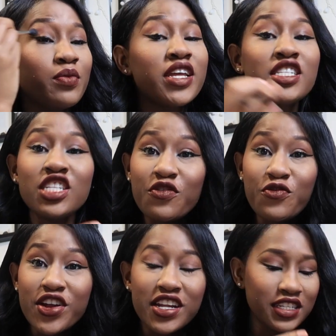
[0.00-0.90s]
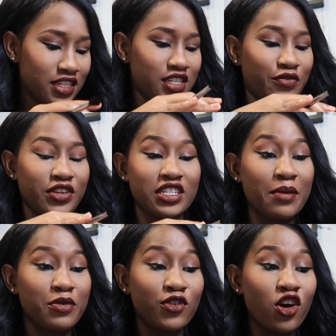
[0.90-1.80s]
bit different a different type of